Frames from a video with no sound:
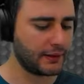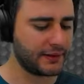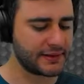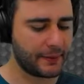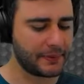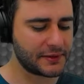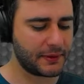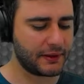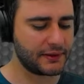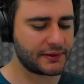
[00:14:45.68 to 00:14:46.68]
This happens
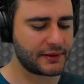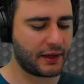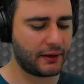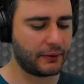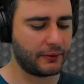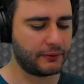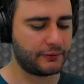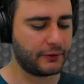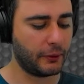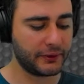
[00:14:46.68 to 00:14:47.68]
because how
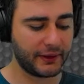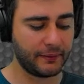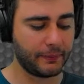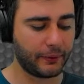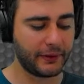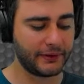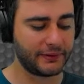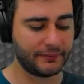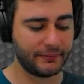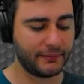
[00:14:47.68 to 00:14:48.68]
floating point
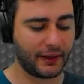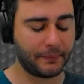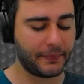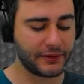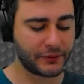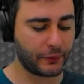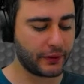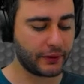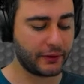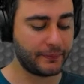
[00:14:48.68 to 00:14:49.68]
numbers
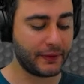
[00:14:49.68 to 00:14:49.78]
work.